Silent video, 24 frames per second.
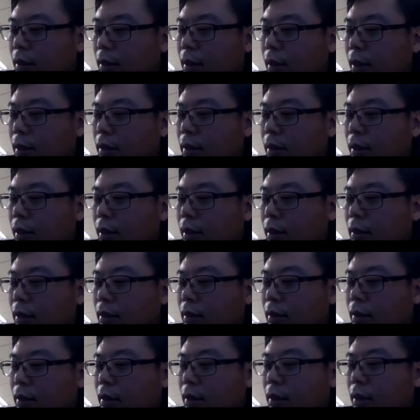Then
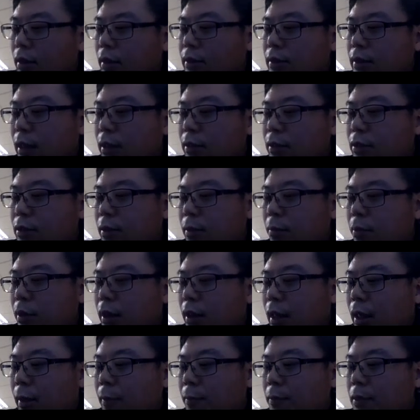the intersection
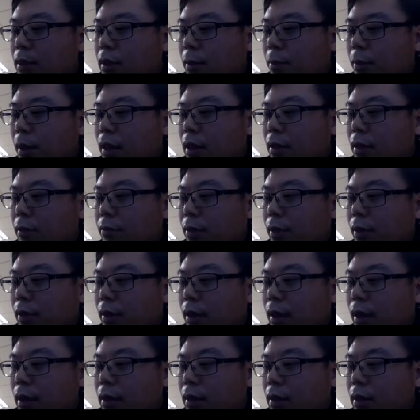becomes a
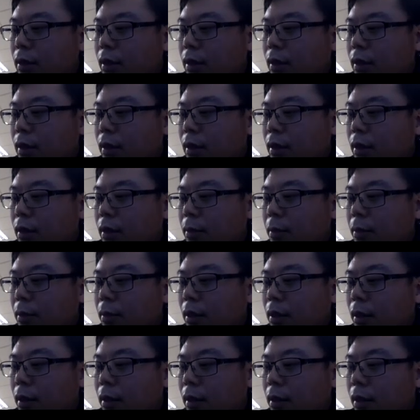manifold and the,
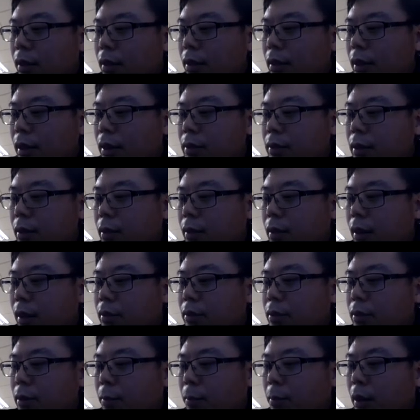the there's a
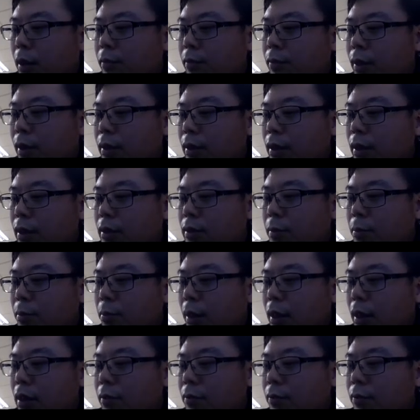natural map from this
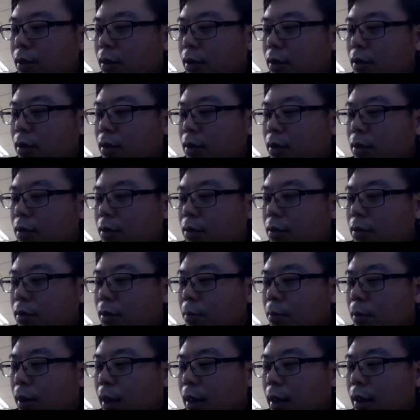manifold to
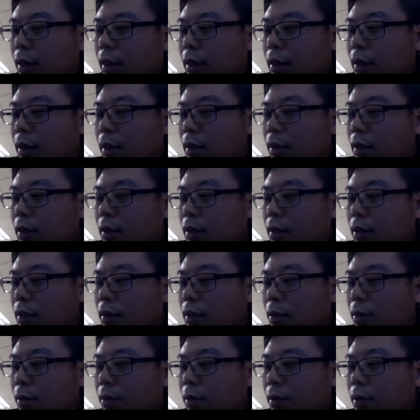my
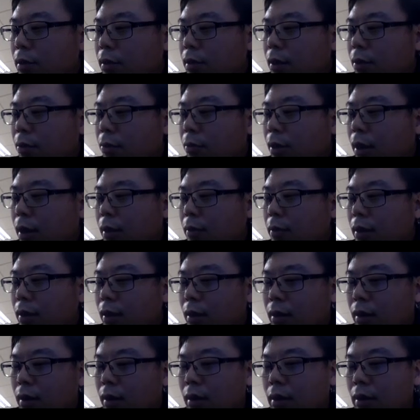derived,
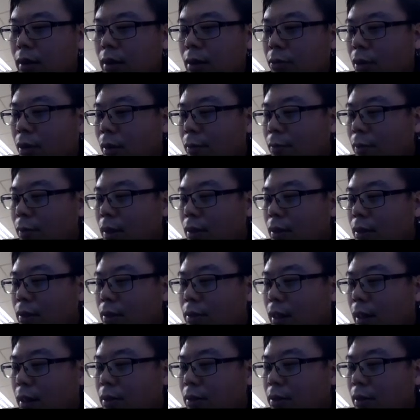uh, derived
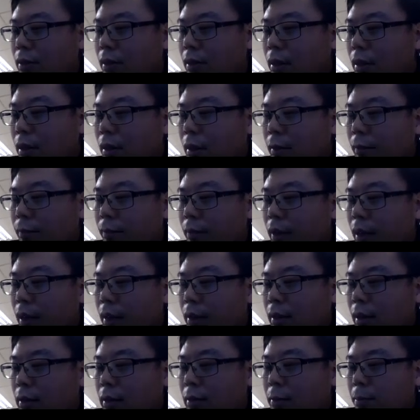intersection.
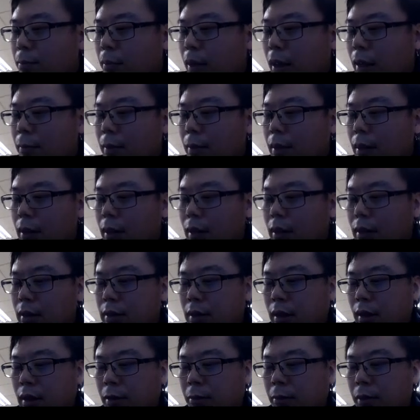And this map
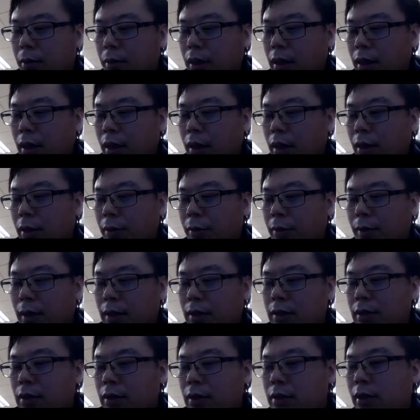is a weak
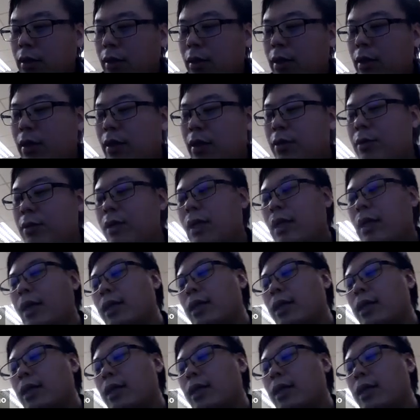equivalence. So in good